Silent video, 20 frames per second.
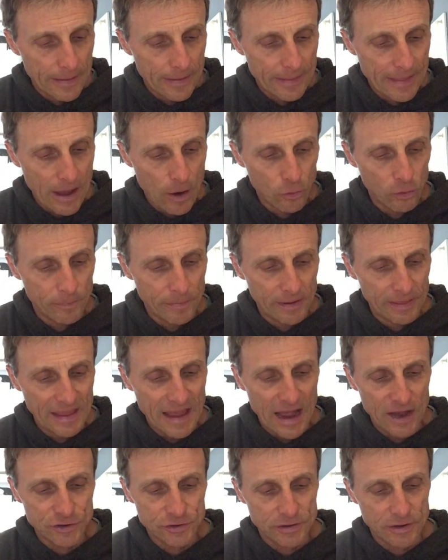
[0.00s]
That would be the
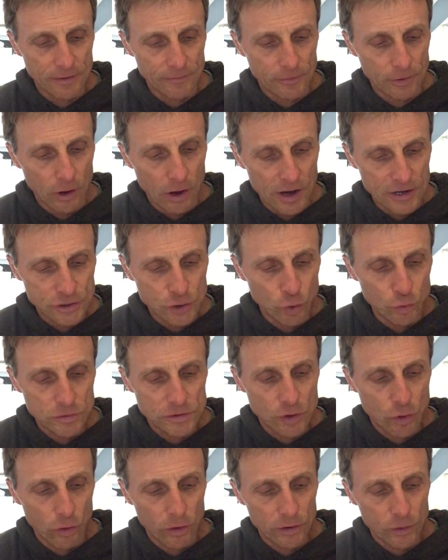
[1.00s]
adjective clause, who
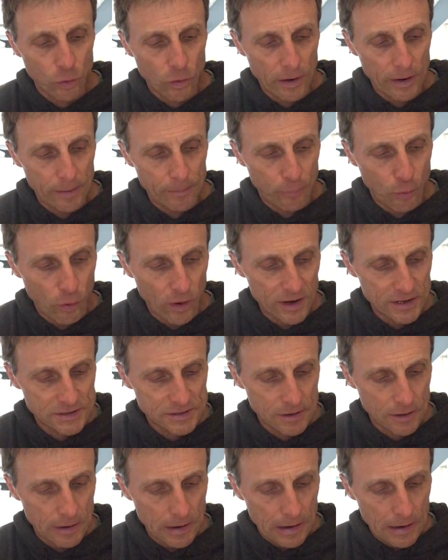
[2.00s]
scored 20
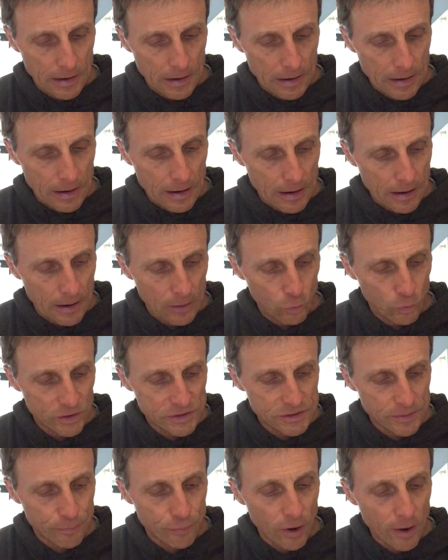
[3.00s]
points, in
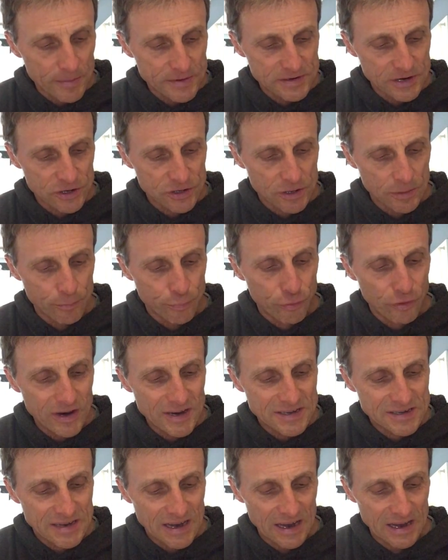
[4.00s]
which a preposition
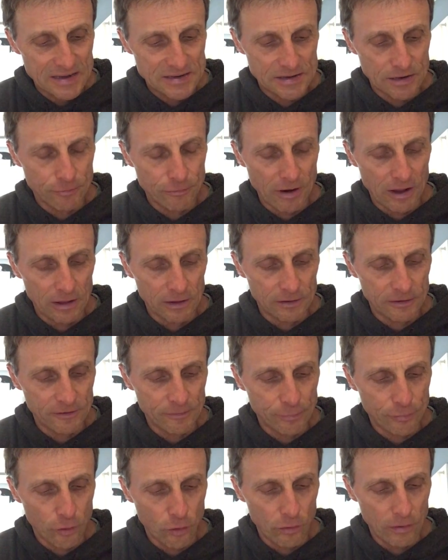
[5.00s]
precedes the
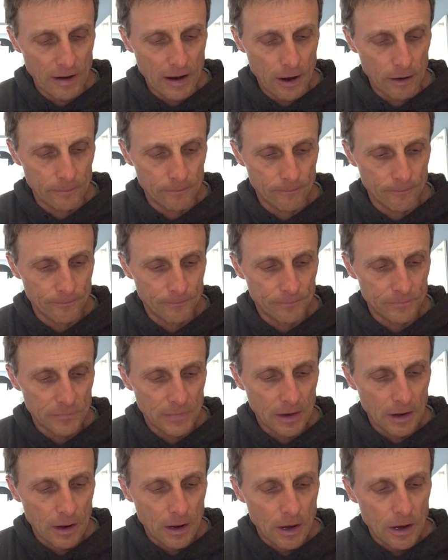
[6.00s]
relative pronoun.
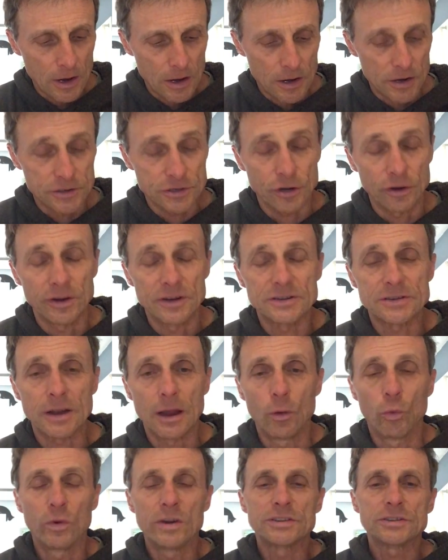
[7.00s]
So you'd
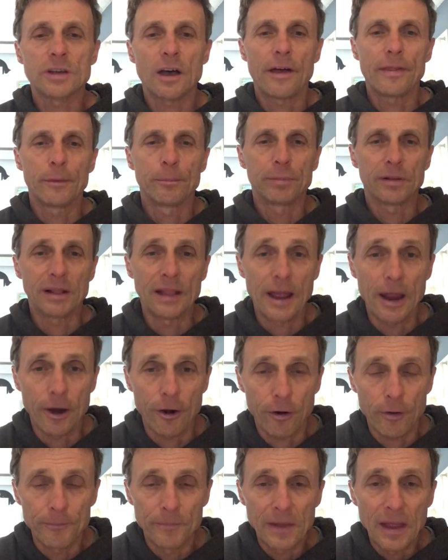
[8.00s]
say, we saw the
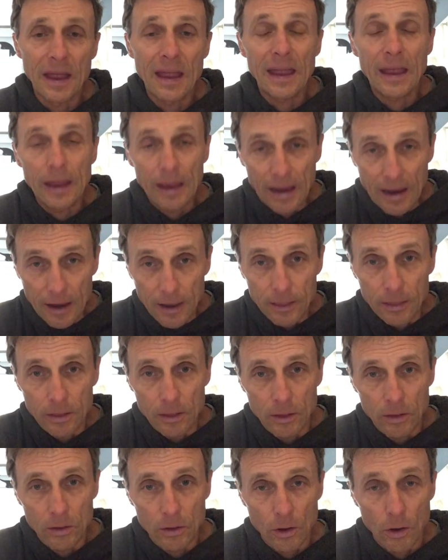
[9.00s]
player
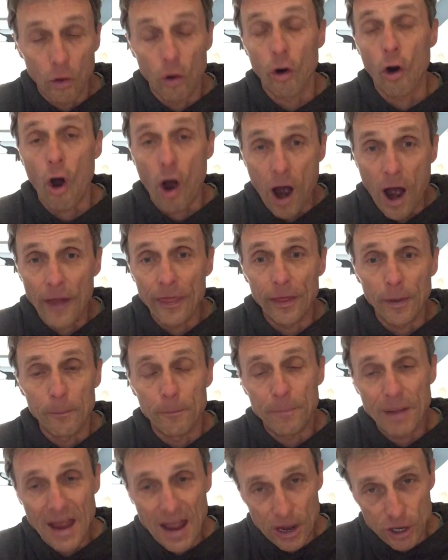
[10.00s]
in or on the
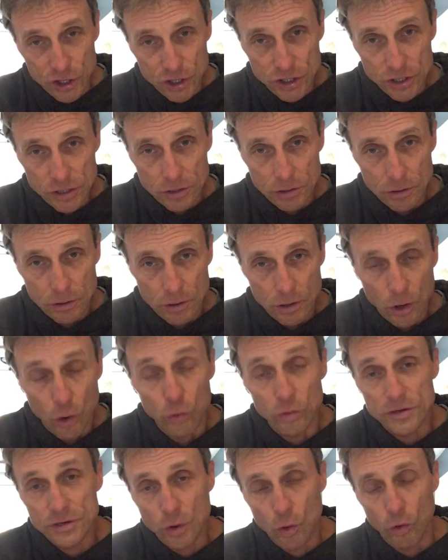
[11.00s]
bench
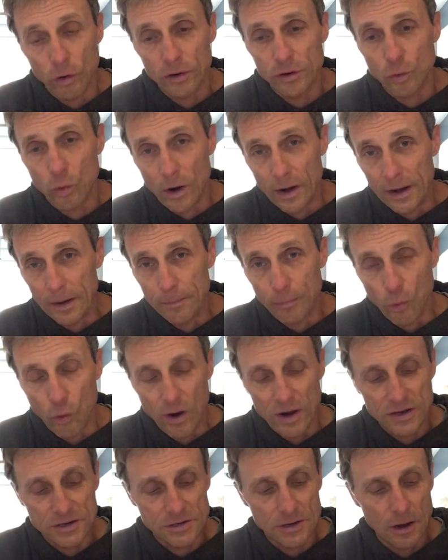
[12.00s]
who scored 20
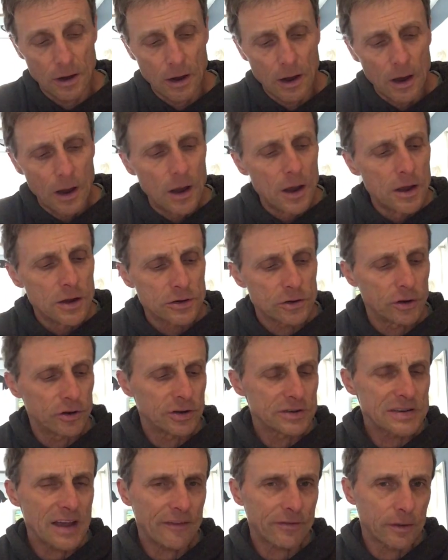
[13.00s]
points. So you
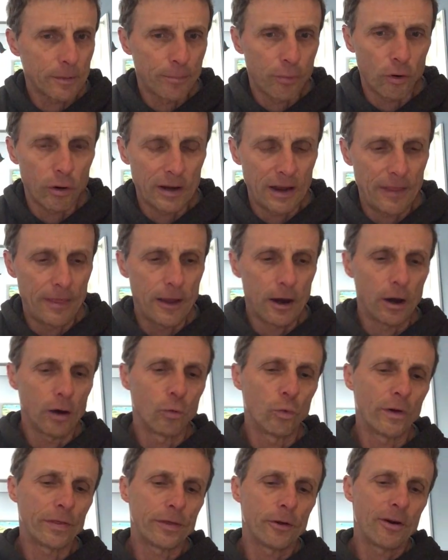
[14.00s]
just have to put in there
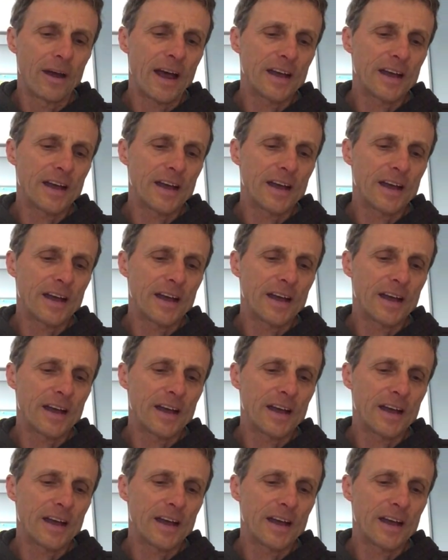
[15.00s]
what they're